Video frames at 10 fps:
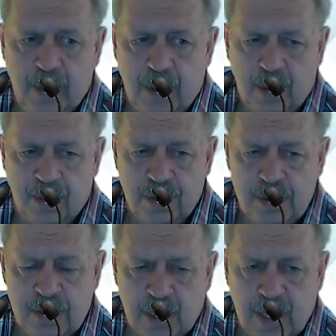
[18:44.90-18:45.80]
Now,
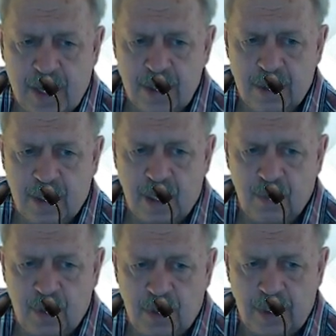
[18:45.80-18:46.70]
this is the current
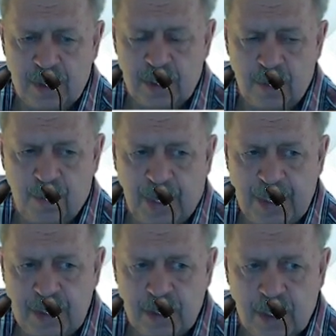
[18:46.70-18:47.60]
table that's in
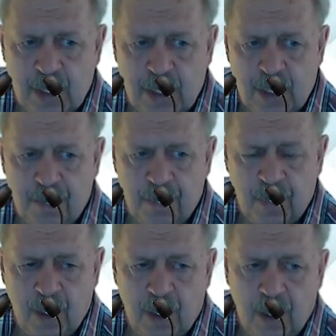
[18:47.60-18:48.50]
place.
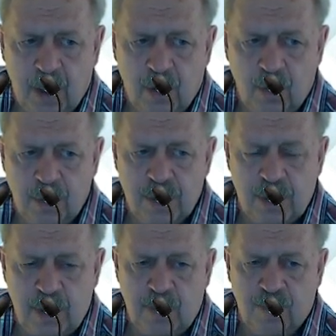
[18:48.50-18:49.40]
We'll
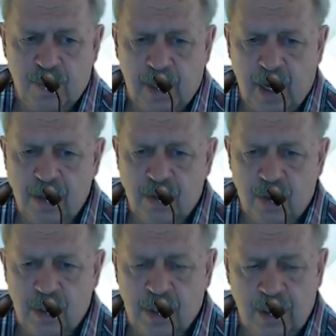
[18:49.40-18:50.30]
see if they're going
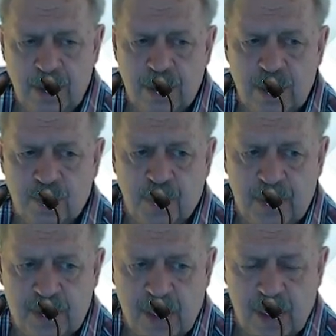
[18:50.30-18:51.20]
to increase this,
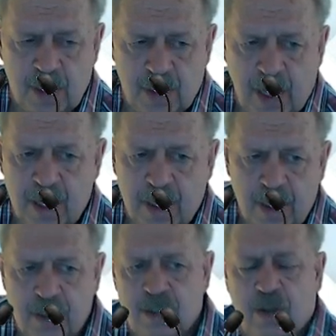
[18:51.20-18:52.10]
but
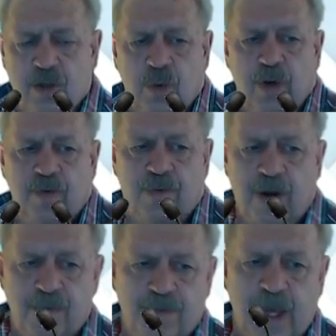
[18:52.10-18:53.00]
currently it's still
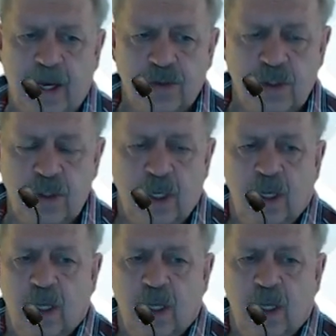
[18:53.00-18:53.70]
25,000,